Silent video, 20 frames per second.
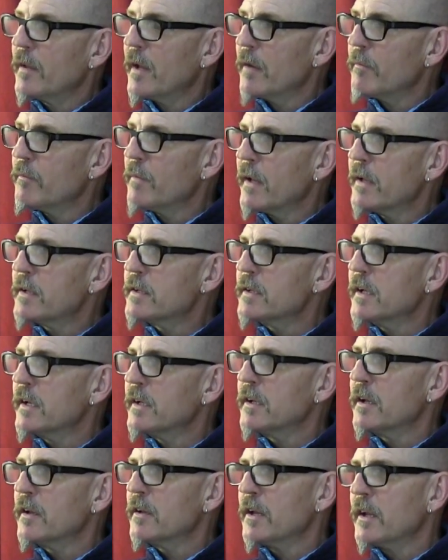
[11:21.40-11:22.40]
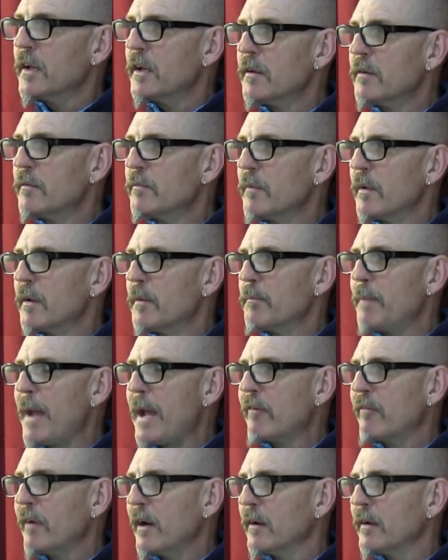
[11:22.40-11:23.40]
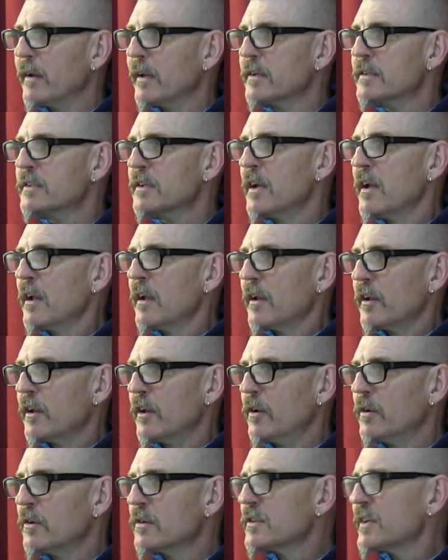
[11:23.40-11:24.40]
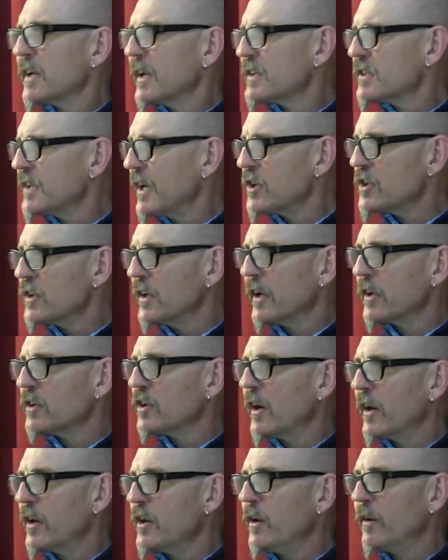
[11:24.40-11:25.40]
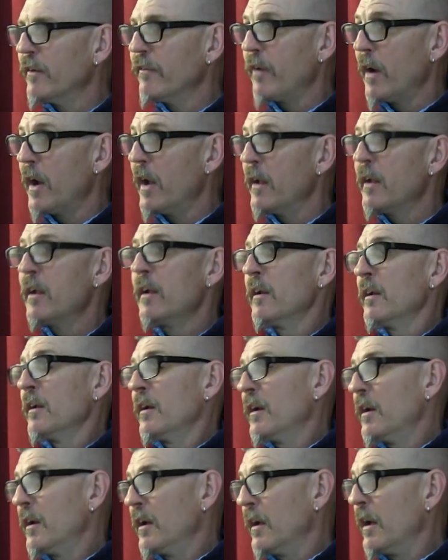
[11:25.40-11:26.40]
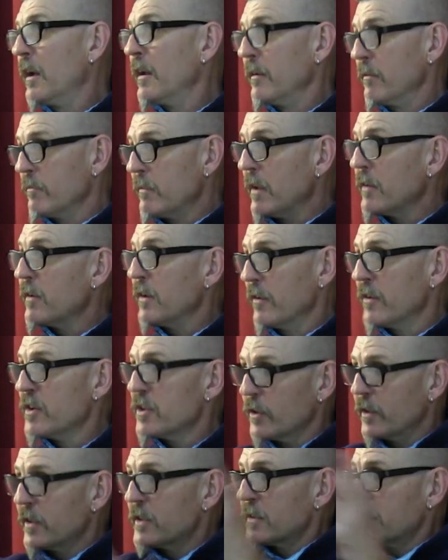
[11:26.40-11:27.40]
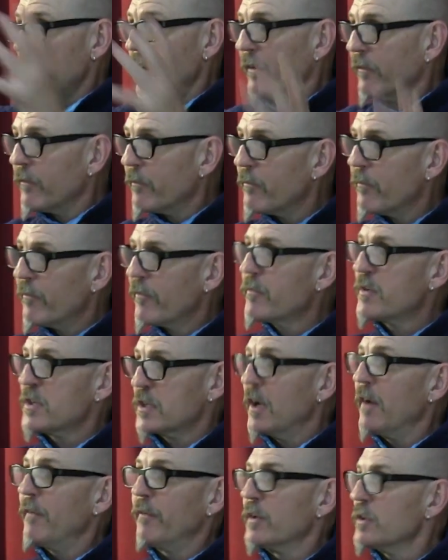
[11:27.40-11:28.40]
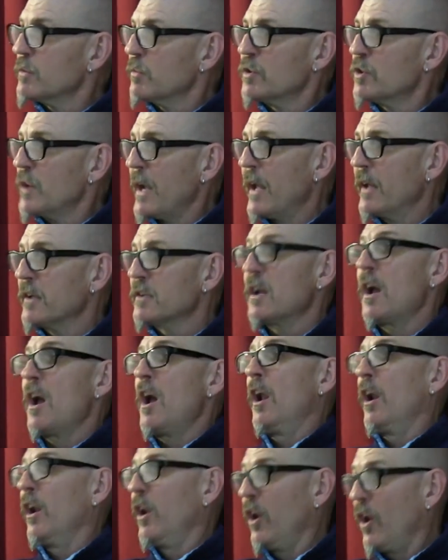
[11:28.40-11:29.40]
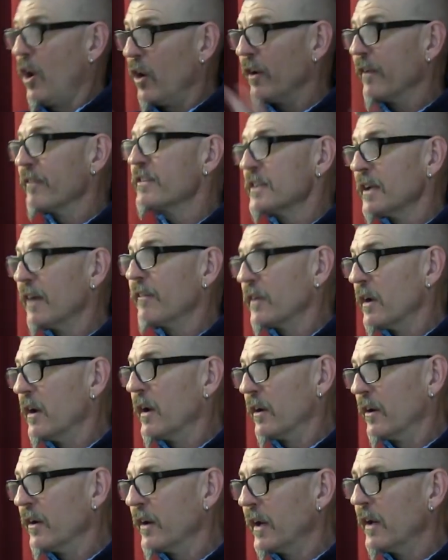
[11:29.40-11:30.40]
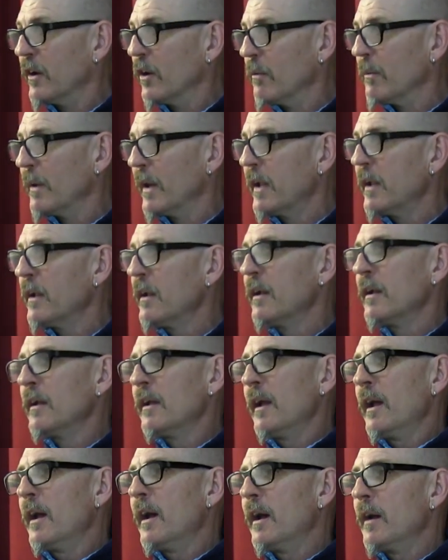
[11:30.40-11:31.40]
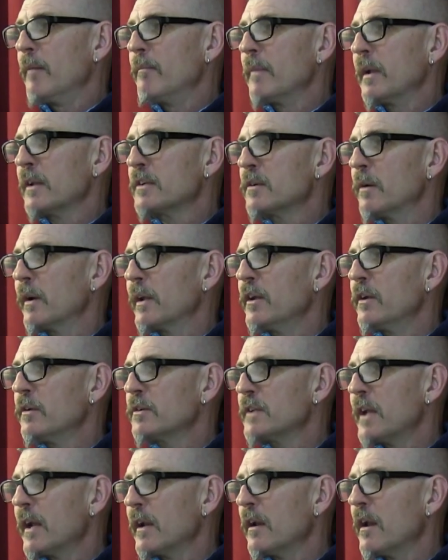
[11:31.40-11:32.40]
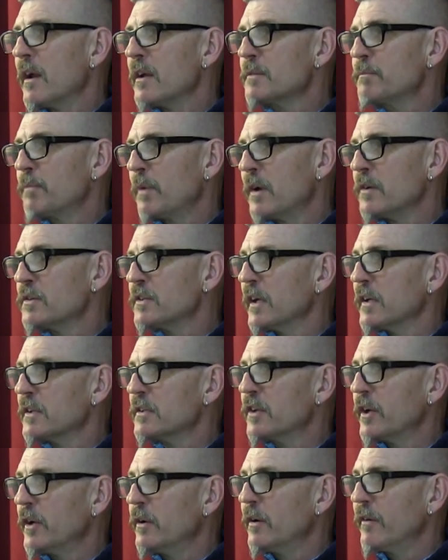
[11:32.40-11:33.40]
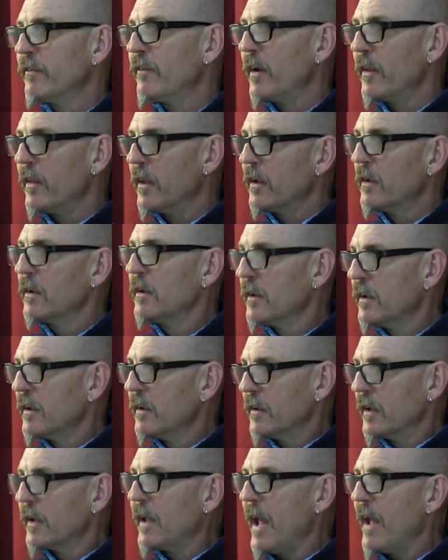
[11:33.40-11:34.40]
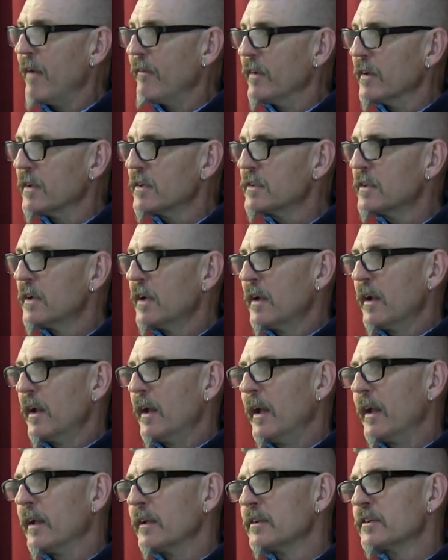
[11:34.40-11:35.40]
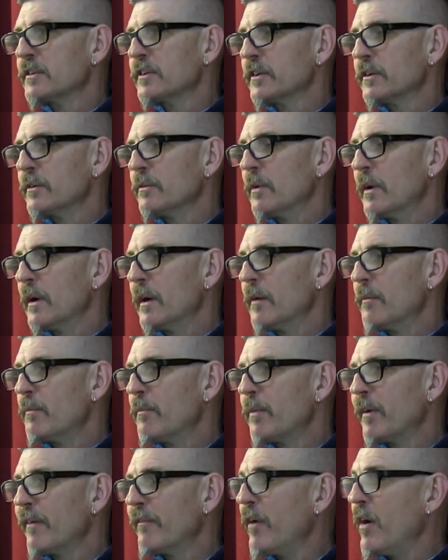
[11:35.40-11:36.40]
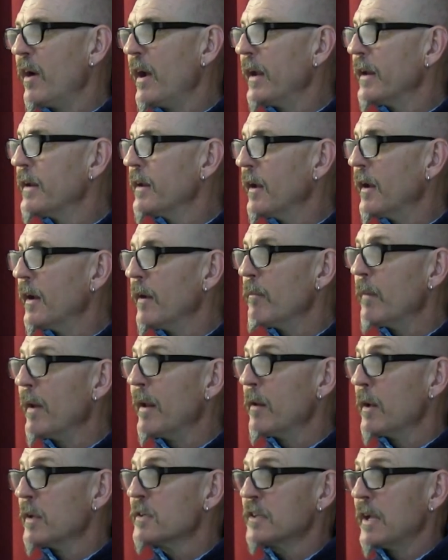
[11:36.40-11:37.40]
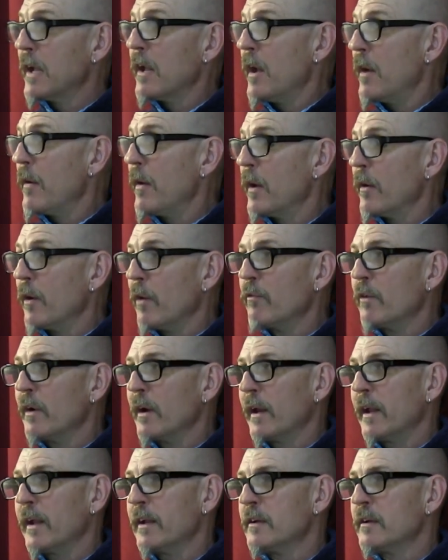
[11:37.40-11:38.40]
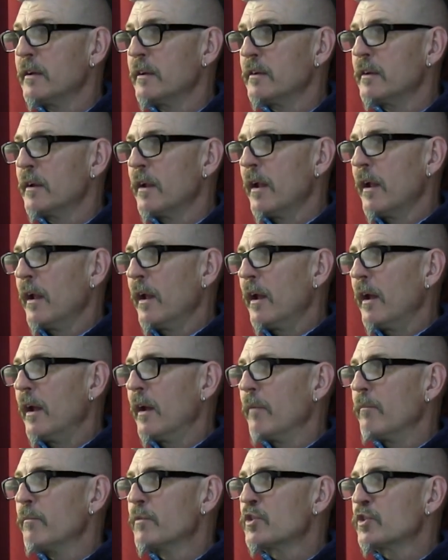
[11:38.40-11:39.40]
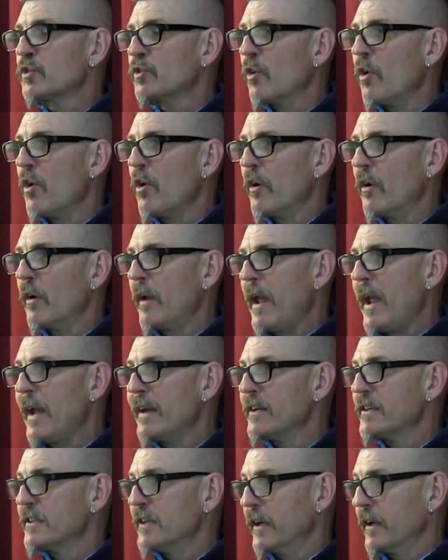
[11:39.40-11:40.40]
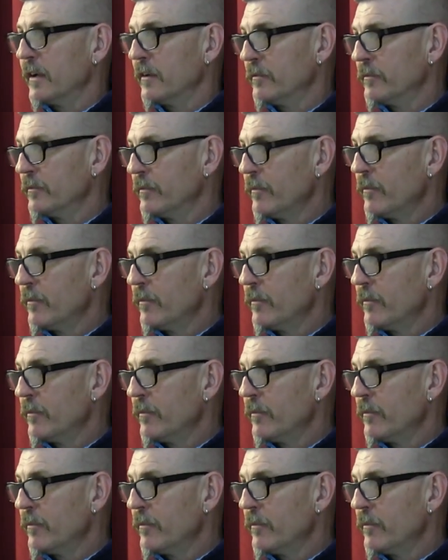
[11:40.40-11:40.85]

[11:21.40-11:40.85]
The background is used essentially to try and unify this kind of surface which has a lot of stuff going on in it normally. And so I use that last process to unify the canvas and to provide a really strong editing